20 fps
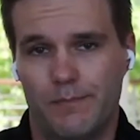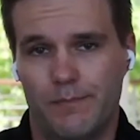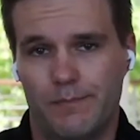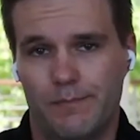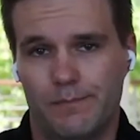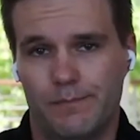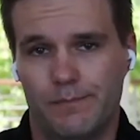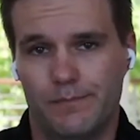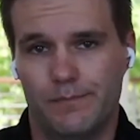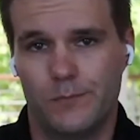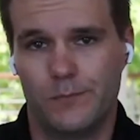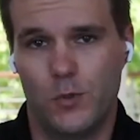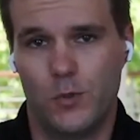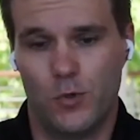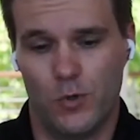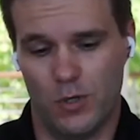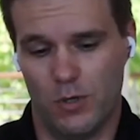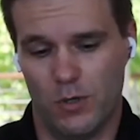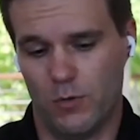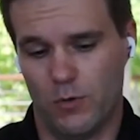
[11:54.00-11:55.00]
you know, I, or,
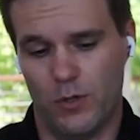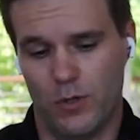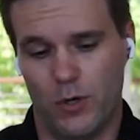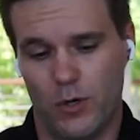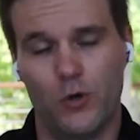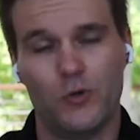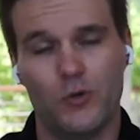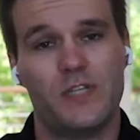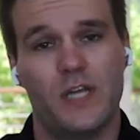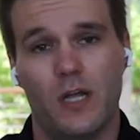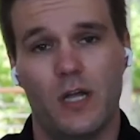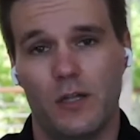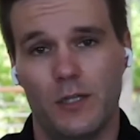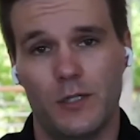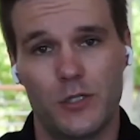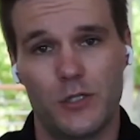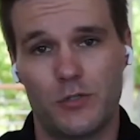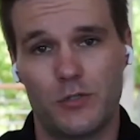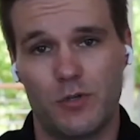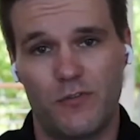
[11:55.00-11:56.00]
the, or the hotel
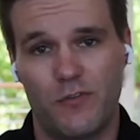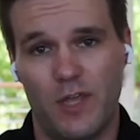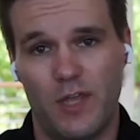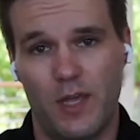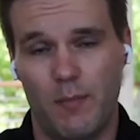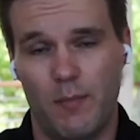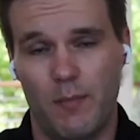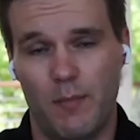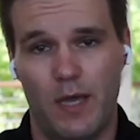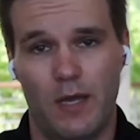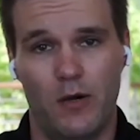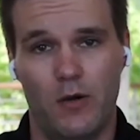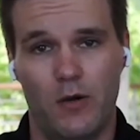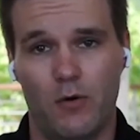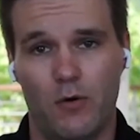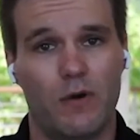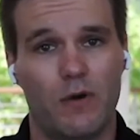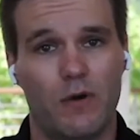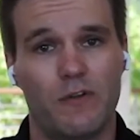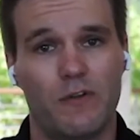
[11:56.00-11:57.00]
industry for that oh, matter, or, the
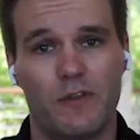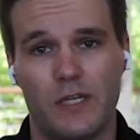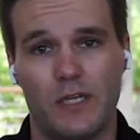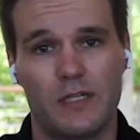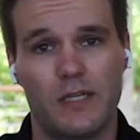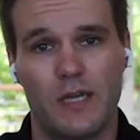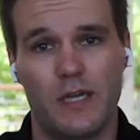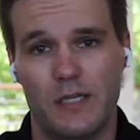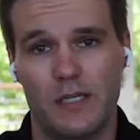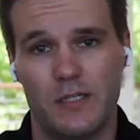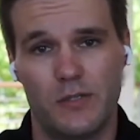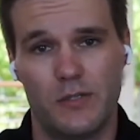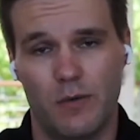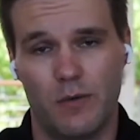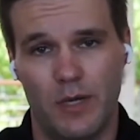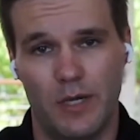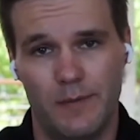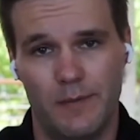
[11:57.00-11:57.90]
hotel or everything industry, tied to it, right?